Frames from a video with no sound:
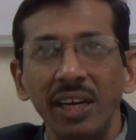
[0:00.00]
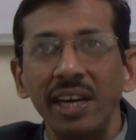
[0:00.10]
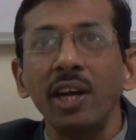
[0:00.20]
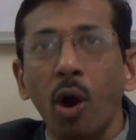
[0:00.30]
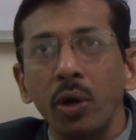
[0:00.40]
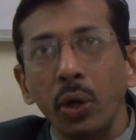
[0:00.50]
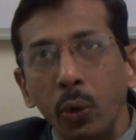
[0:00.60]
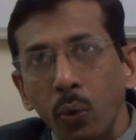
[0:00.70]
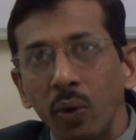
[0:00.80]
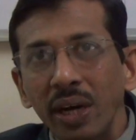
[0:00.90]
in order
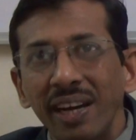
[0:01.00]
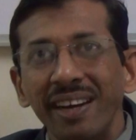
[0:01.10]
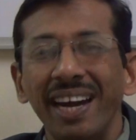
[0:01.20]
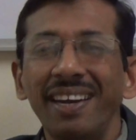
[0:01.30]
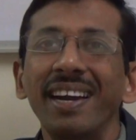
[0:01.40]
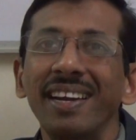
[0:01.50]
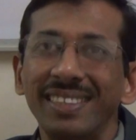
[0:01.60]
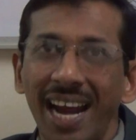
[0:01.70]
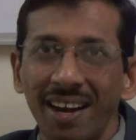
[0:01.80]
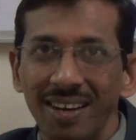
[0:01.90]
to get the
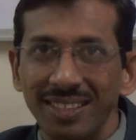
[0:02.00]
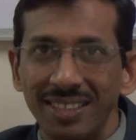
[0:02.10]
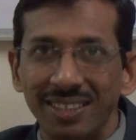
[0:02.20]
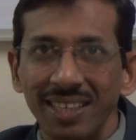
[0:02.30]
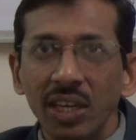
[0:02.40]
desired results.